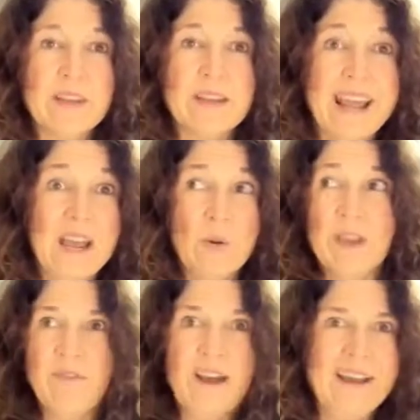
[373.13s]
Now,
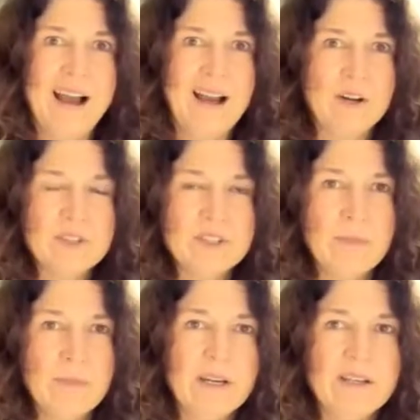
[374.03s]
if I hired
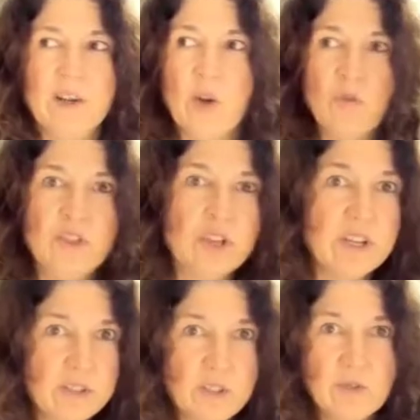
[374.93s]
somebody to go just